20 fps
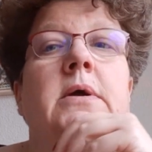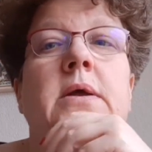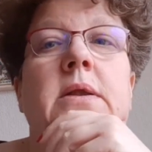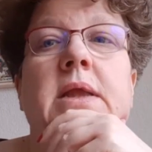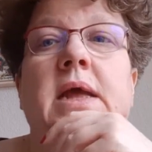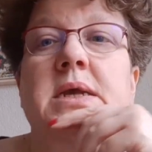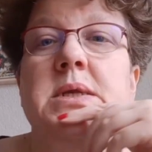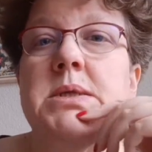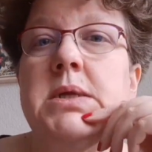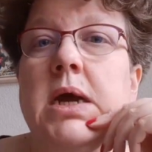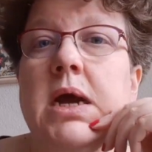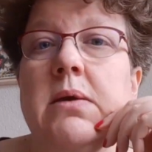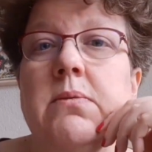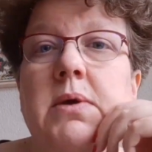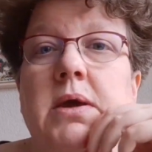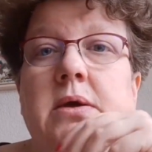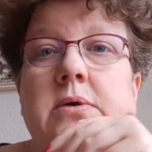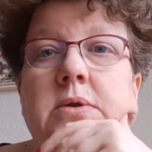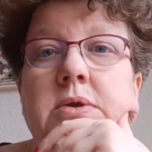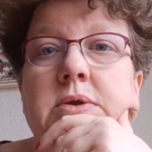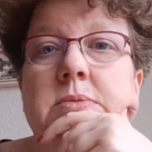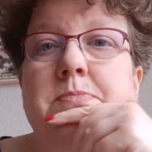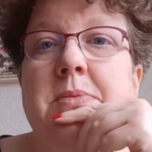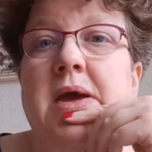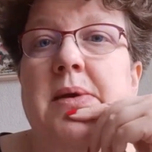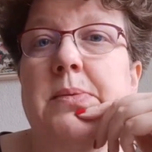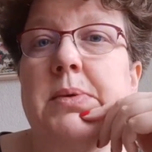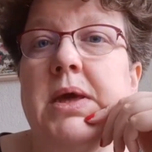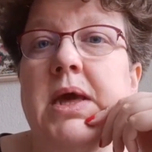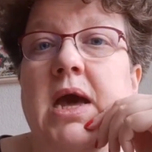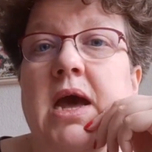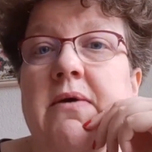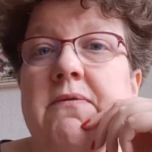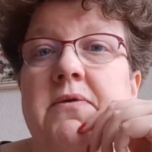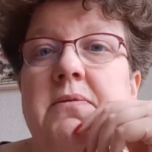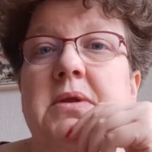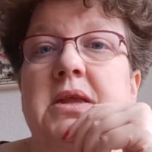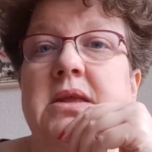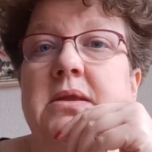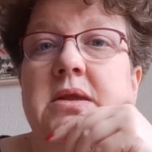next time we could maybe have a
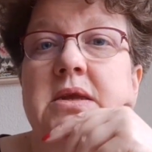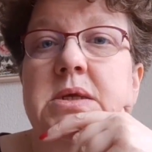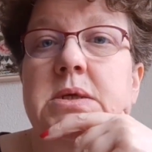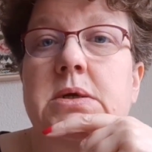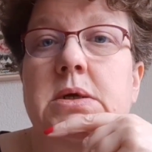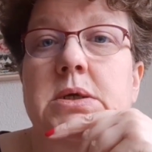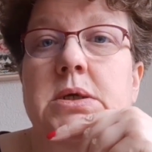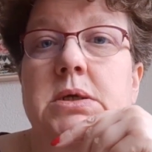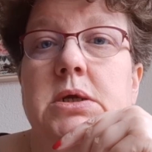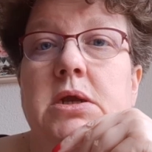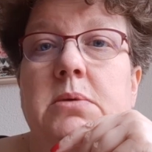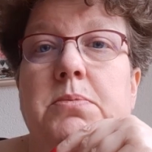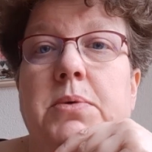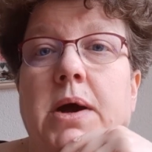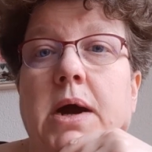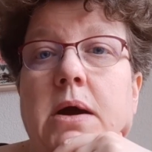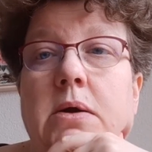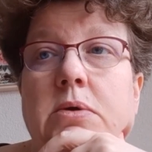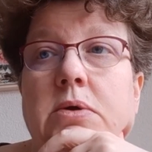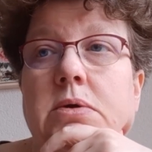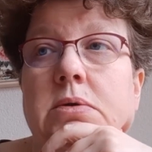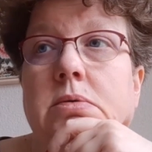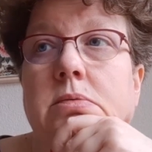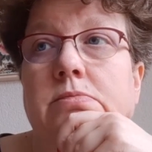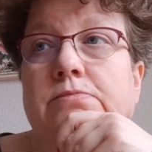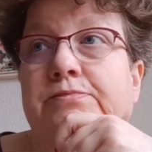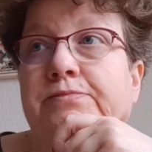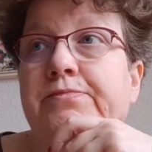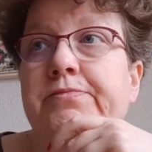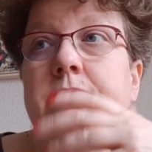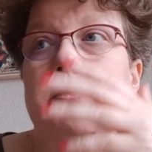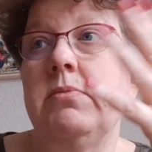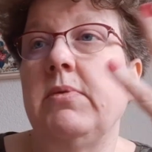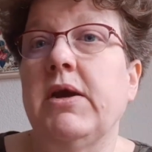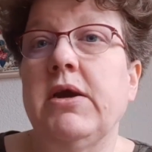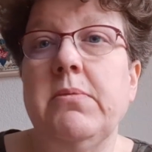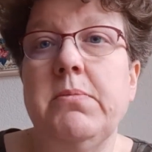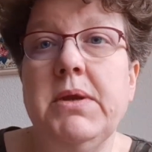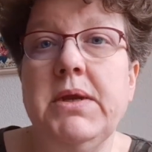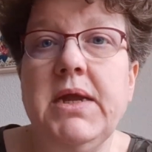discussion about
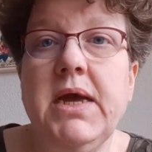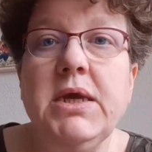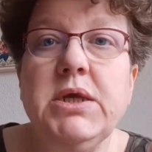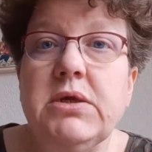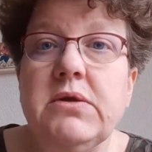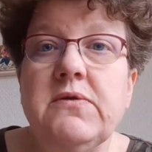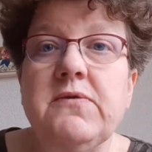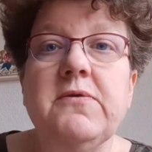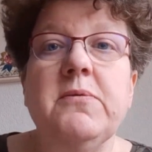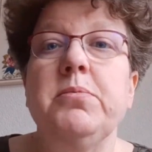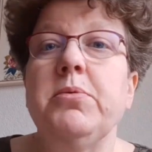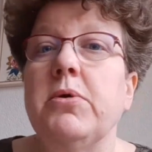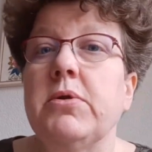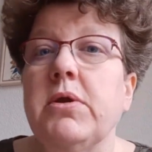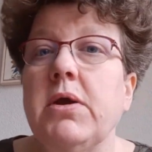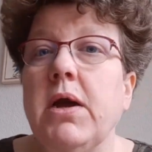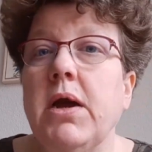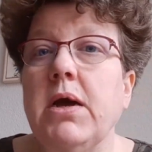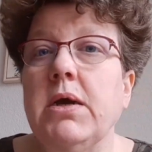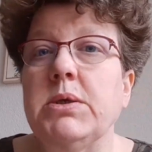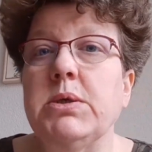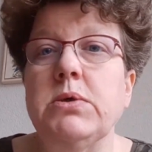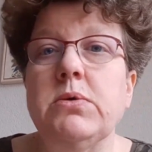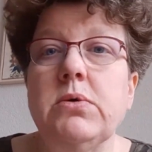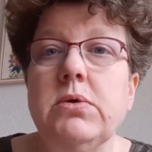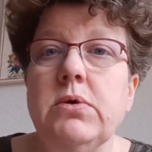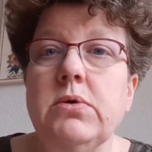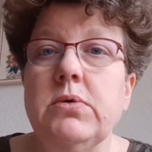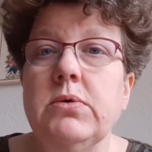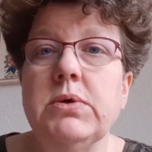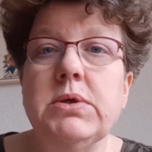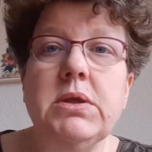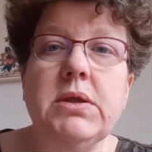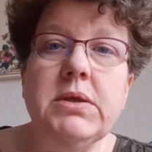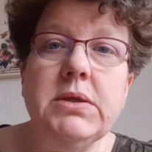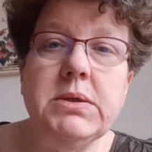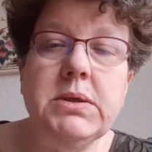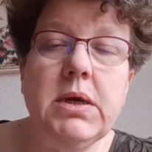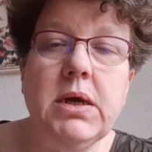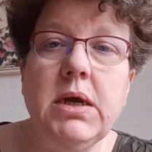recommendations for podcasts or news
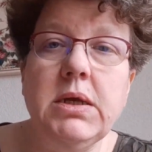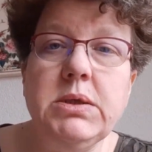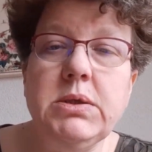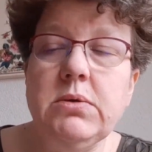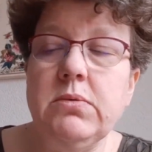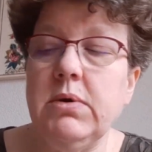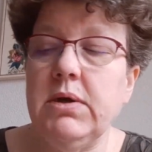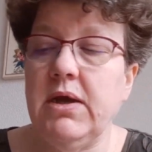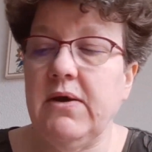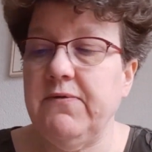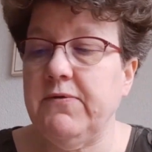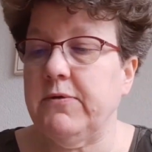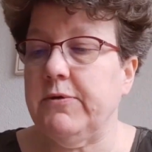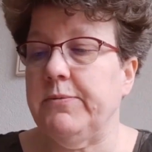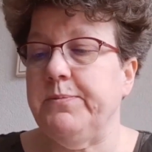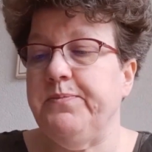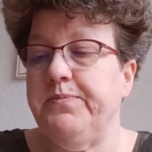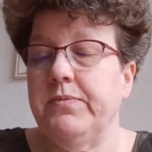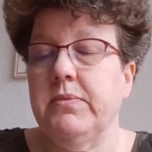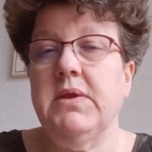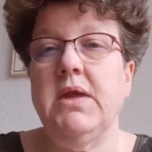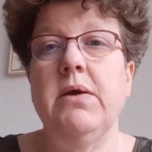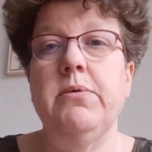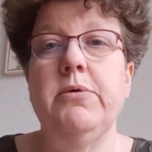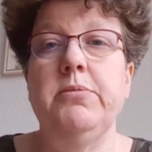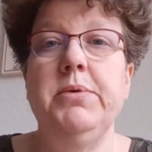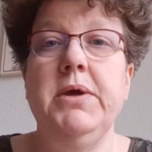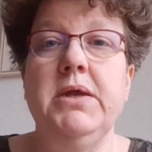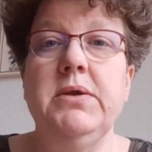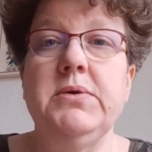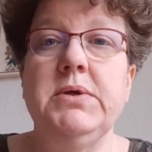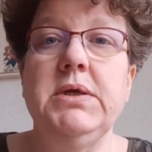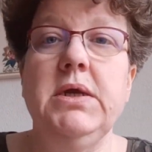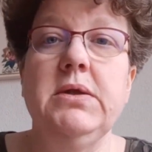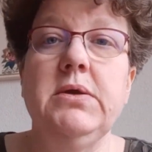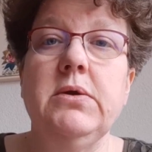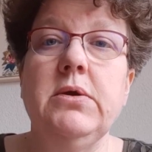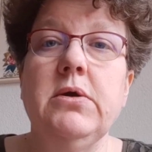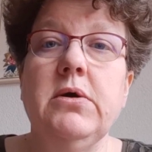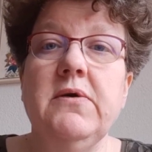sites or whatever. That would be interesting
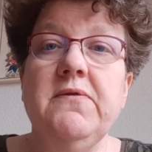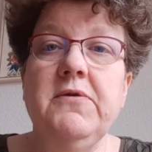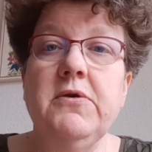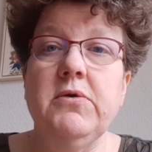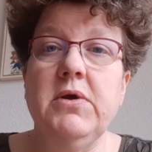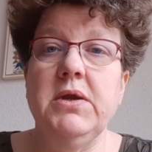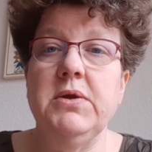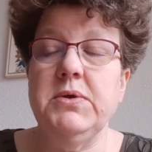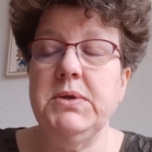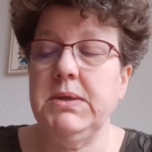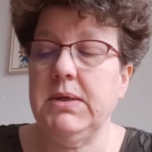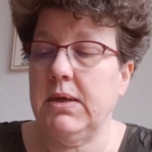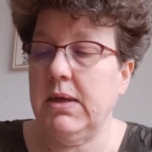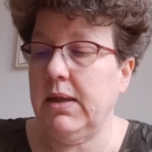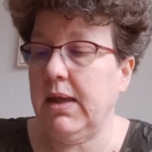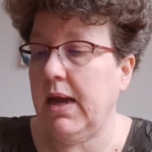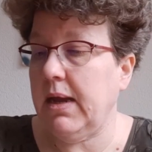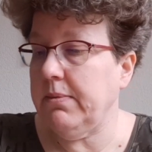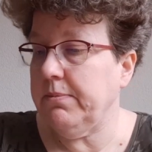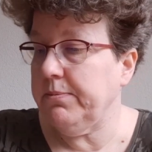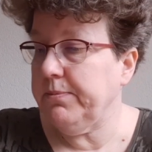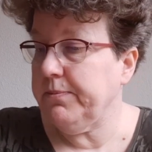to know if you're interested in that.